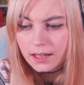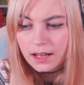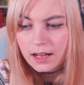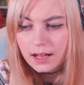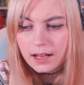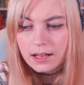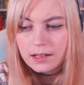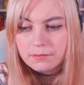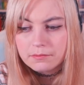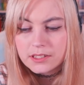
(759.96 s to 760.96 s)

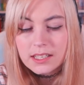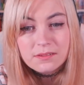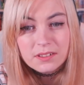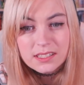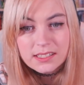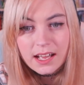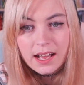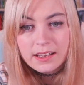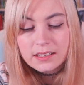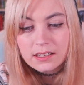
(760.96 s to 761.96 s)
Um, so that's really
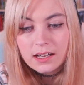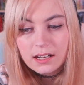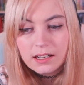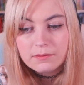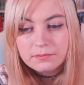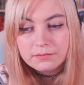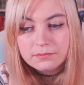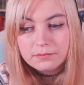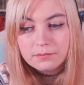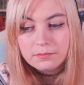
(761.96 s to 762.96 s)
sad. Um,
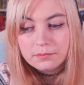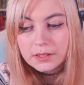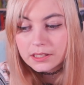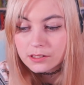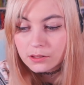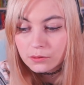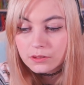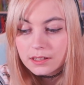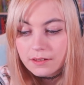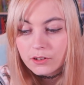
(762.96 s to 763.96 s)
but it's cool that
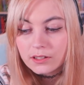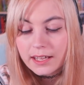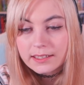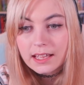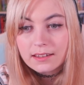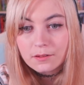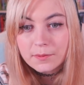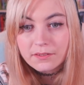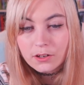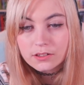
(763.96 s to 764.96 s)
they've got like that little bit
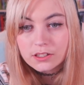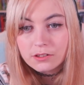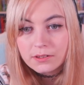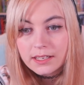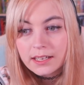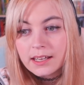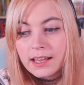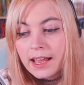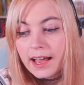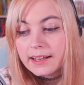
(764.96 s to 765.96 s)
of continuity,
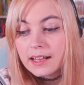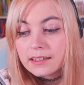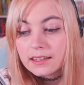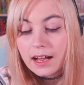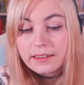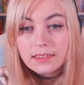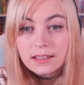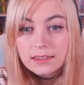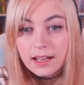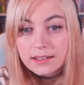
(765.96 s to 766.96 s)
and I I think
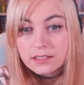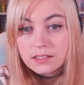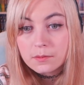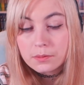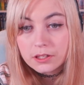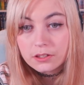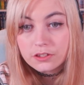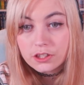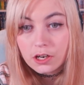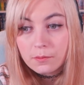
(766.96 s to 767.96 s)
the actor did a pretty good
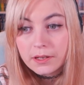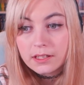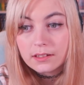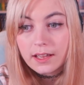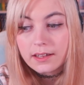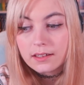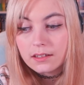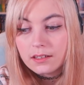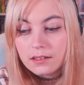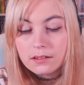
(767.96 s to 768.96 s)
job in like
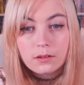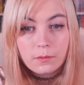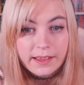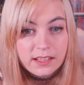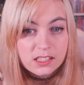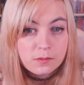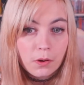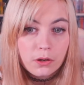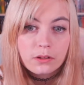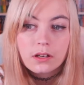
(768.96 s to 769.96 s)
the way he
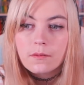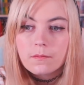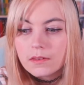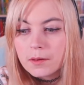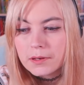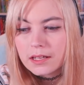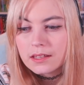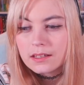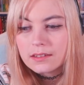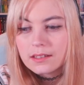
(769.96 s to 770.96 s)
spoke, but I
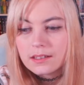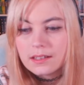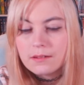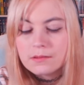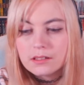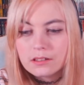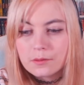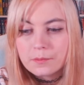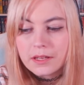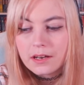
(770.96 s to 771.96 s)
think that he was a little
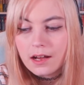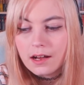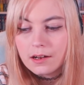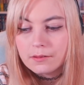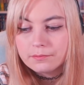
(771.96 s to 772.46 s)
bit um